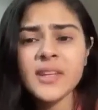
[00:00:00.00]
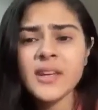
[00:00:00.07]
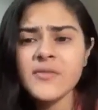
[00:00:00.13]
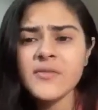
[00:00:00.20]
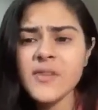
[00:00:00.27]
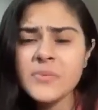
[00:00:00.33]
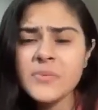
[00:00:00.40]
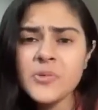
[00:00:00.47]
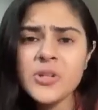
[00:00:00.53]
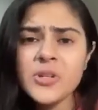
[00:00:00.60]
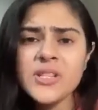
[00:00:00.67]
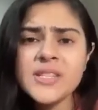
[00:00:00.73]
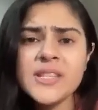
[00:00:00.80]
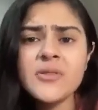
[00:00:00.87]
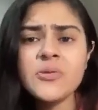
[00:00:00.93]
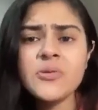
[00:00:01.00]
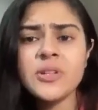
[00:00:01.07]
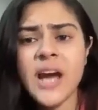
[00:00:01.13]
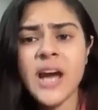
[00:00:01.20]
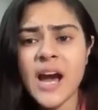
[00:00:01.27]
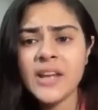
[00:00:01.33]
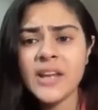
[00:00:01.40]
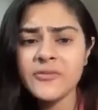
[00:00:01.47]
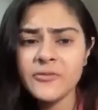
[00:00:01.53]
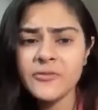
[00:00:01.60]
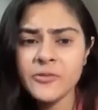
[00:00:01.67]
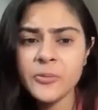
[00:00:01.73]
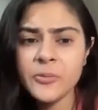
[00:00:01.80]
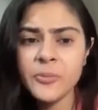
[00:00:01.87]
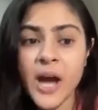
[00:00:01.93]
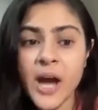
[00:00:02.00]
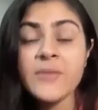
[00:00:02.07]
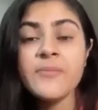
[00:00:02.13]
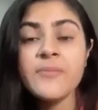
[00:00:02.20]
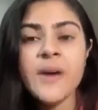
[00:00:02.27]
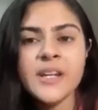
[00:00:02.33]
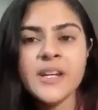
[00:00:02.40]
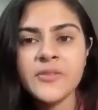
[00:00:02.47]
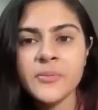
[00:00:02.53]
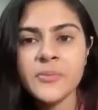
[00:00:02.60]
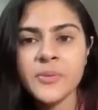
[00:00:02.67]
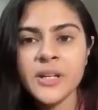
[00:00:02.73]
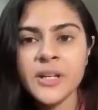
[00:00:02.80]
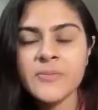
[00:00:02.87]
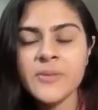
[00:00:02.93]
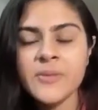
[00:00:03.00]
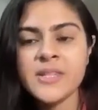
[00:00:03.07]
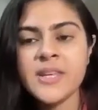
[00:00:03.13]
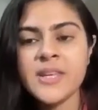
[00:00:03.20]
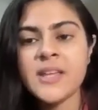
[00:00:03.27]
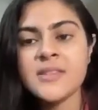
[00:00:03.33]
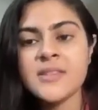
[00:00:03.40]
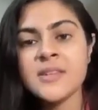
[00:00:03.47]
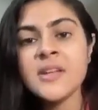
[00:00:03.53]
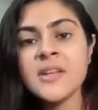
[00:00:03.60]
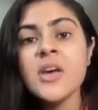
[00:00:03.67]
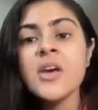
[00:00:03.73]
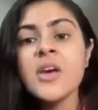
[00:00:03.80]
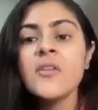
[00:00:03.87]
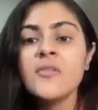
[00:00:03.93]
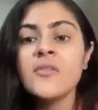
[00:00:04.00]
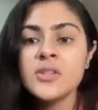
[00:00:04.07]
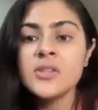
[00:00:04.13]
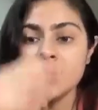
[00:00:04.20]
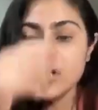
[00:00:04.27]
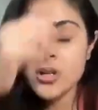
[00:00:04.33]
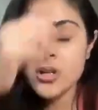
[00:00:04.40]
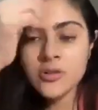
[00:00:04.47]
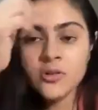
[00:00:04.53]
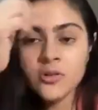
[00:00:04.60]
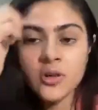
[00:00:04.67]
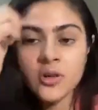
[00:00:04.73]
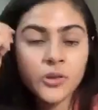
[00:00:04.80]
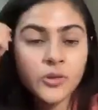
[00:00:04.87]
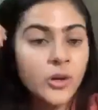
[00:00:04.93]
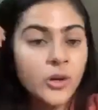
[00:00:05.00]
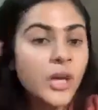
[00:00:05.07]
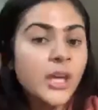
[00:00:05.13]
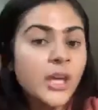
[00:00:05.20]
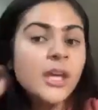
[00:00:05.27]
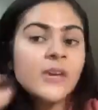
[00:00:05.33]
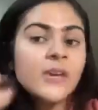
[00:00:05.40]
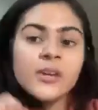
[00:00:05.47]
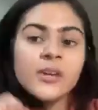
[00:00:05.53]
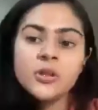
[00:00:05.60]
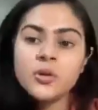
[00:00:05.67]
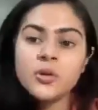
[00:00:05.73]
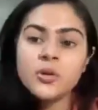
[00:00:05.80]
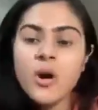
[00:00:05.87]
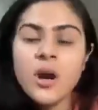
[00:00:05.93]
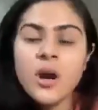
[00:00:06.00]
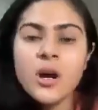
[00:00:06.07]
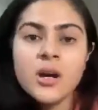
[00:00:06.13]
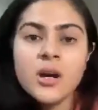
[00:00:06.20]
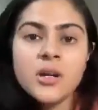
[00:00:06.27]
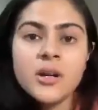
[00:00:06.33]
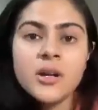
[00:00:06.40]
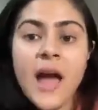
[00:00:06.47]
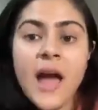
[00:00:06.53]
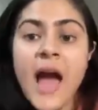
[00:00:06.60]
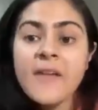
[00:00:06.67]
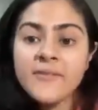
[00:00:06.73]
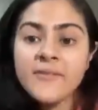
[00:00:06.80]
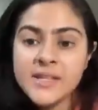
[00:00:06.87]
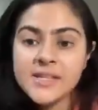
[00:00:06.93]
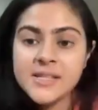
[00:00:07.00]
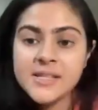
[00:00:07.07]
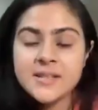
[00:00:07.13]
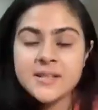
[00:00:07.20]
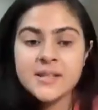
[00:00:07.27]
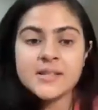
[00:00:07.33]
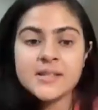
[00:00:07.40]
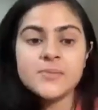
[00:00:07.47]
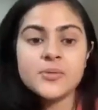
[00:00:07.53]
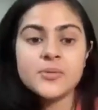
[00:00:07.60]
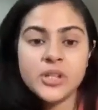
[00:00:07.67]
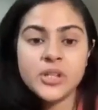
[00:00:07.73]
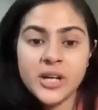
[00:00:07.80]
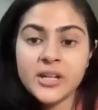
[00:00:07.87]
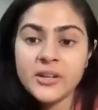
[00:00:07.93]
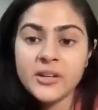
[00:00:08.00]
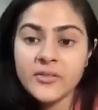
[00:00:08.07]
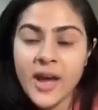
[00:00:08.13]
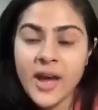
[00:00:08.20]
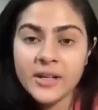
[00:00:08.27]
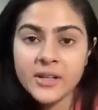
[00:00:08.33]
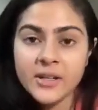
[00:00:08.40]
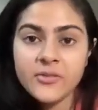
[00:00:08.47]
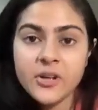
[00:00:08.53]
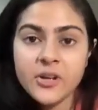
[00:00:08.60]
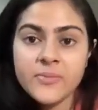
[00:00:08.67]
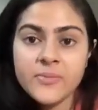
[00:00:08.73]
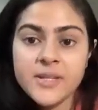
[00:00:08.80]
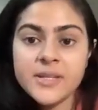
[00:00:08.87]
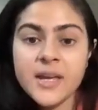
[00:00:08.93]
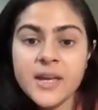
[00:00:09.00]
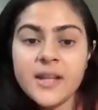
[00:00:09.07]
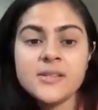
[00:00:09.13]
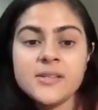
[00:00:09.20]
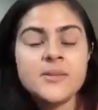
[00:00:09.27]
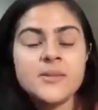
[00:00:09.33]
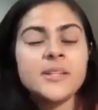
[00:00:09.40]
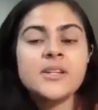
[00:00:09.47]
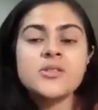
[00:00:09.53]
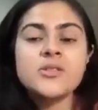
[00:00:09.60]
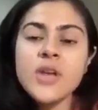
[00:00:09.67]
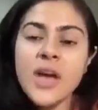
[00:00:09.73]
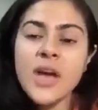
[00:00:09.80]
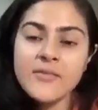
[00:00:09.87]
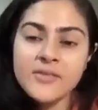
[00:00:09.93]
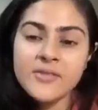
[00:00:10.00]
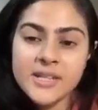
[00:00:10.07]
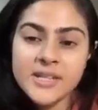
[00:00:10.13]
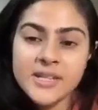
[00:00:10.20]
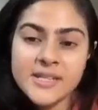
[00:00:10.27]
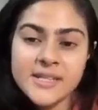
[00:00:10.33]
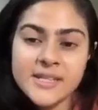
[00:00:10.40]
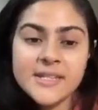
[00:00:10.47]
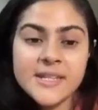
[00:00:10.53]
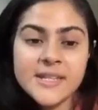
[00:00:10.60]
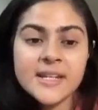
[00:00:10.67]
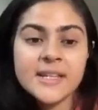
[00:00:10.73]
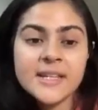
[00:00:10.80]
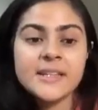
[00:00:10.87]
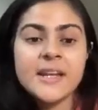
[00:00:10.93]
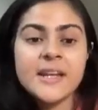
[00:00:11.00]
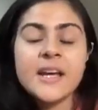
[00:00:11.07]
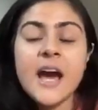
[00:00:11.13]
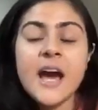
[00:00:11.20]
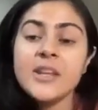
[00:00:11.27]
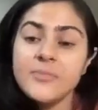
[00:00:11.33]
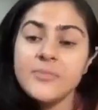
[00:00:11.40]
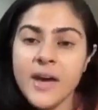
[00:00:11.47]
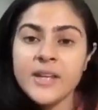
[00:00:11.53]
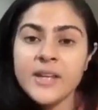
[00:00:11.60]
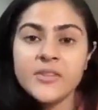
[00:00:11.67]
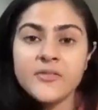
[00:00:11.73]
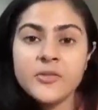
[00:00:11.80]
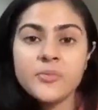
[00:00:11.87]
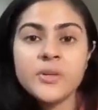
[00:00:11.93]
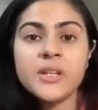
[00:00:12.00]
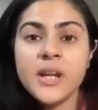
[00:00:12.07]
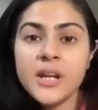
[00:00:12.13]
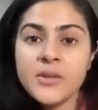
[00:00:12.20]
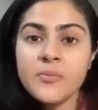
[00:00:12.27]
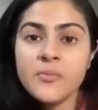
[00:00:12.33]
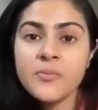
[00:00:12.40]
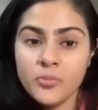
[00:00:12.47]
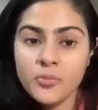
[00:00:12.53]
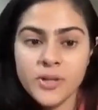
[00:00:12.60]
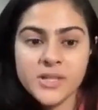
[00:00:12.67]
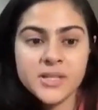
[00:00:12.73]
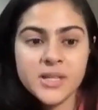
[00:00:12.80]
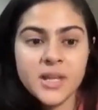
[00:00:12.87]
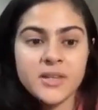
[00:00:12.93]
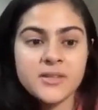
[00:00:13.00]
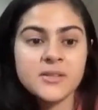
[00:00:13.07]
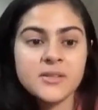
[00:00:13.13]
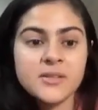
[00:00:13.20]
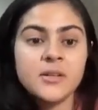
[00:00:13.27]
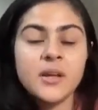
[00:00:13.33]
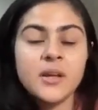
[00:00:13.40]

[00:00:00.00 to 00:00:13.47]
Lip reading: One more is that only unmarried women get breast cancer, which is also not true. Even though having children is a protective factor for breast cancer, but there is no evidence stating that unmarried women get more breast cancer.